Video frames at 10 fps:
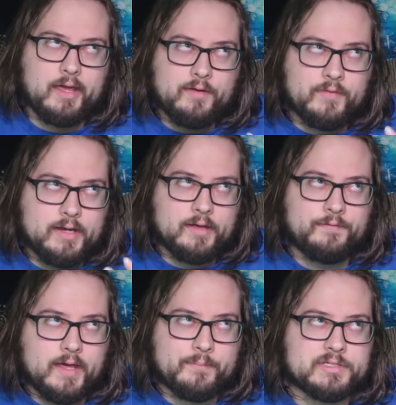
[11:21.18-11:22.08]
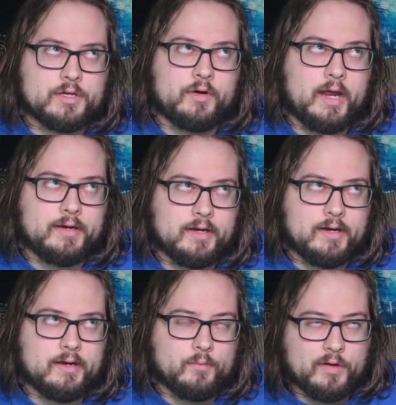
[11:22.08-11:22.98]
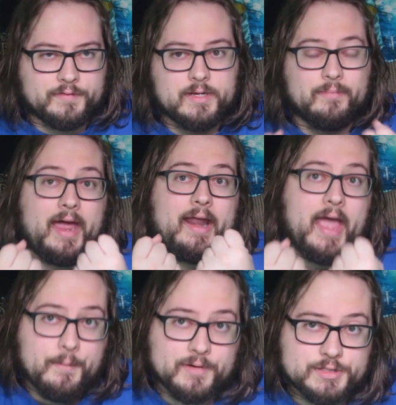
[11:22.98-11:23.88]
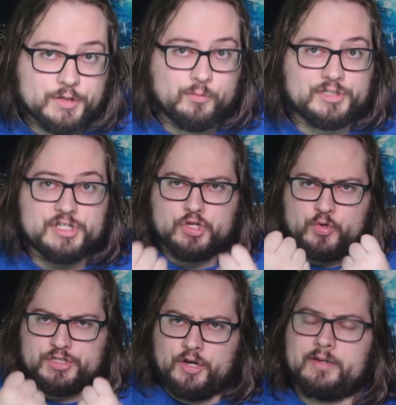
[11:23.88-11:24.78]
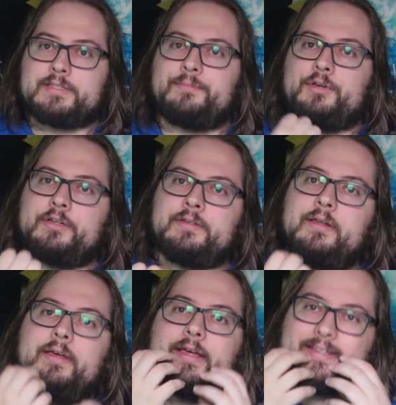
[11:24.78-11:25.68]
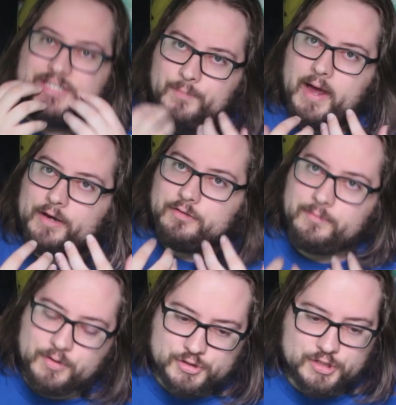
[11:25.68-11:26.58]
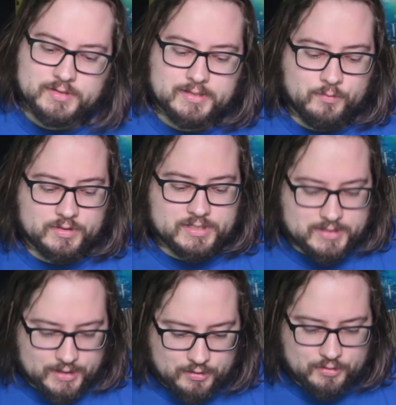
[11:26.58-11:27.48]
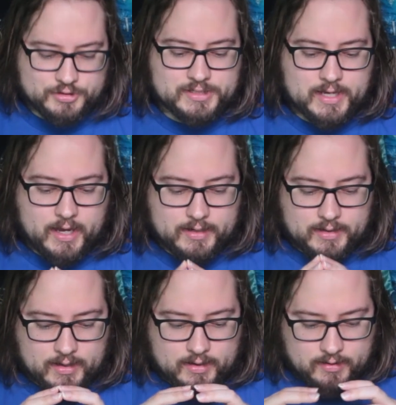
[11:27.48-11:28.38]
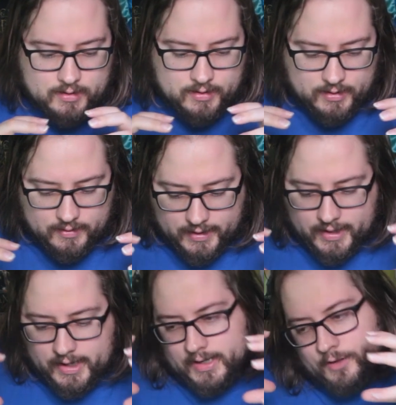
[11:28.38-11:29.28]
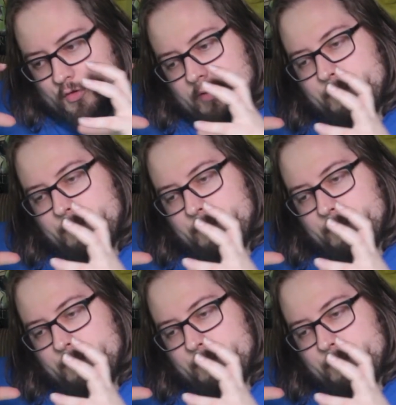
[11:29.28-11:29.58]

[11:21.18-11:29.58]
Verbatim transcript: Even if the episode ended with some kind of happiness to it, which is always good and some good smile emotions, it was still just kind of like again either